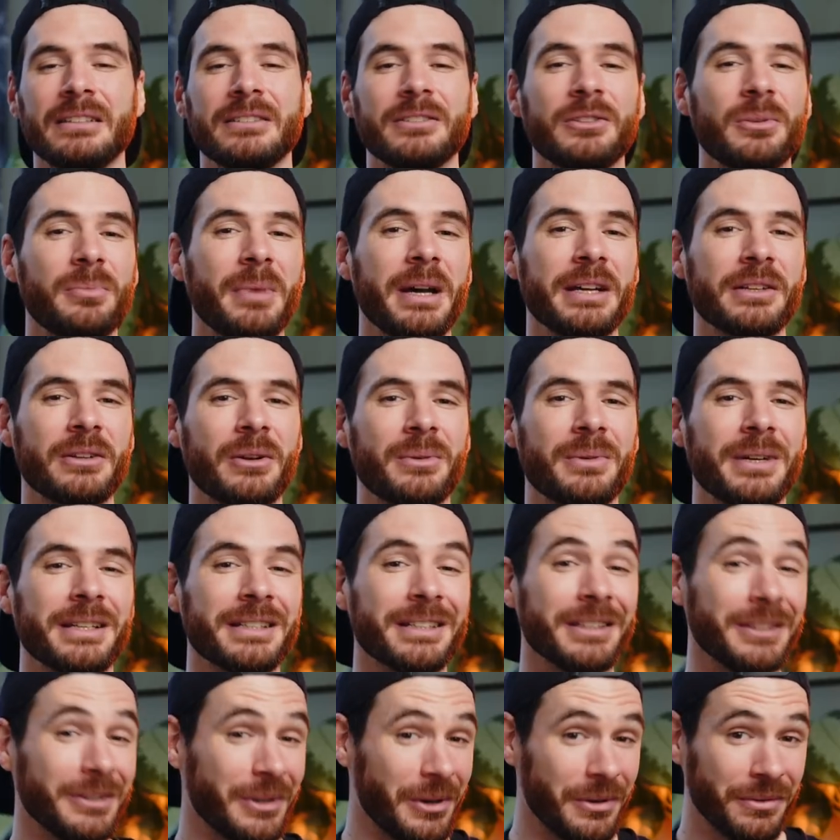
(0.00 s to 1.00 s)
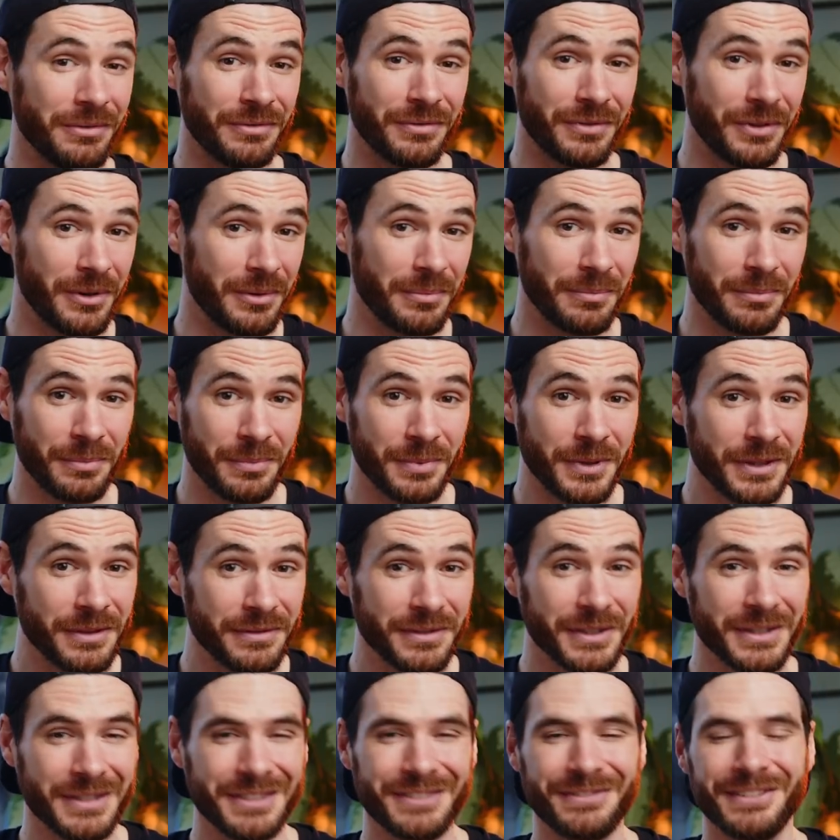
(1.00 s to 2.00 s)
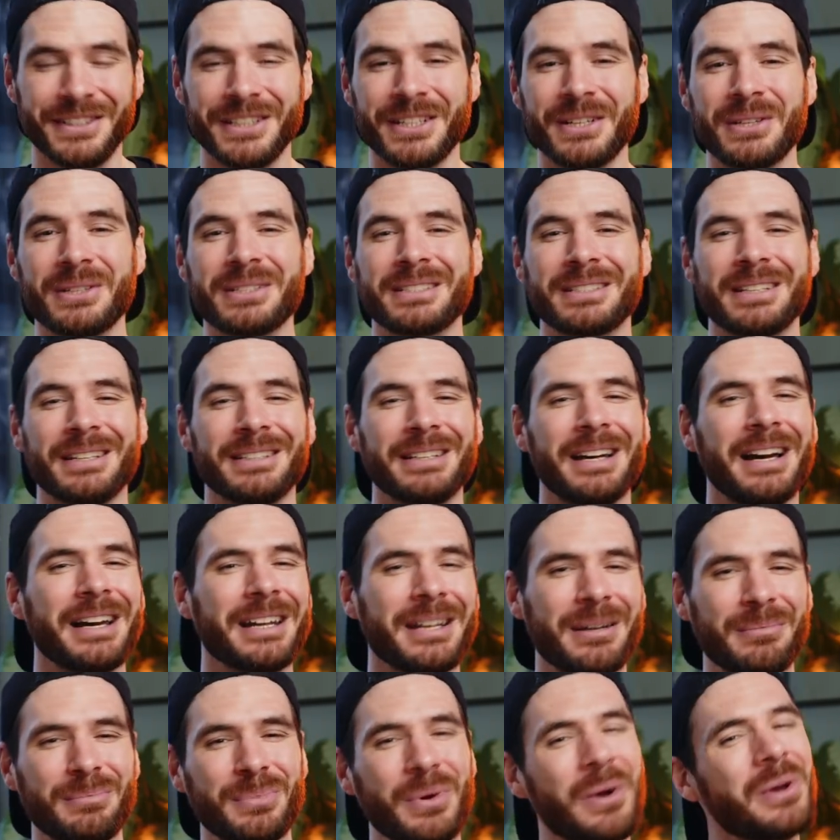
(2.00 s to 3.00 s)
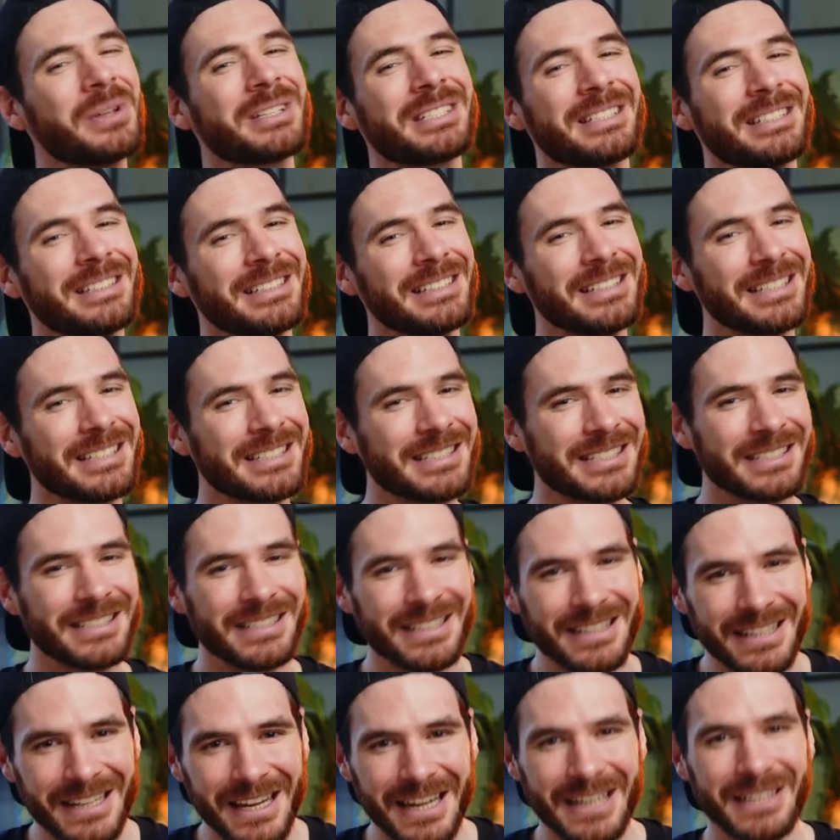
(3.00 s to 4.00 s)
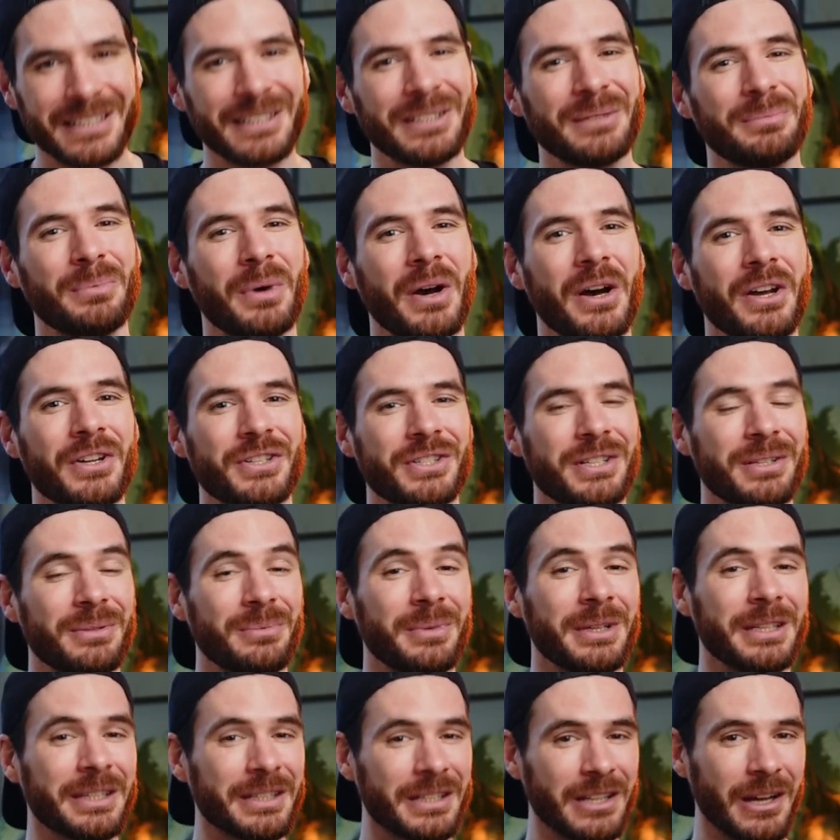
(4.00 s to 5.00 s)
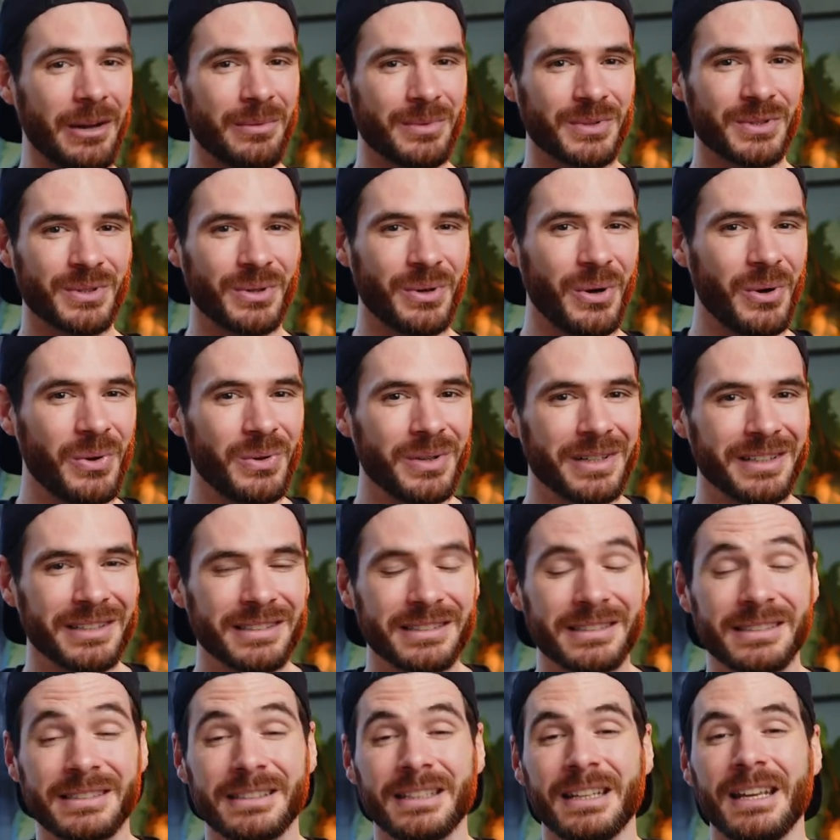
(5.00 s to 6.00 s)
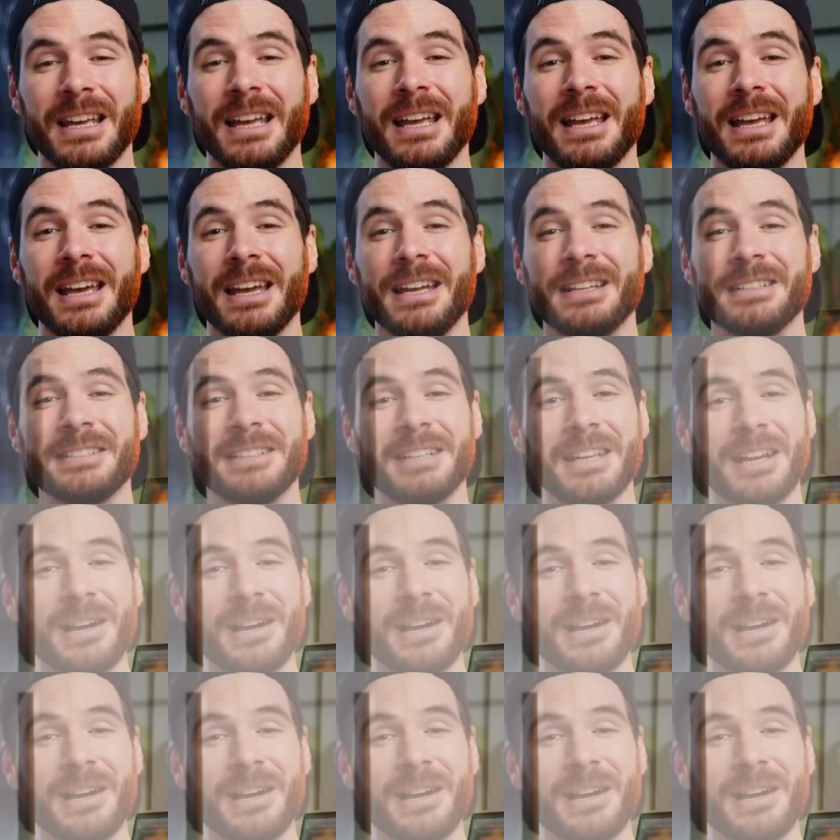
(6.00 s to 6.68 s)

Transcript: You might already know from previous videos that I am personally slightly partial when it comes to OLED, and the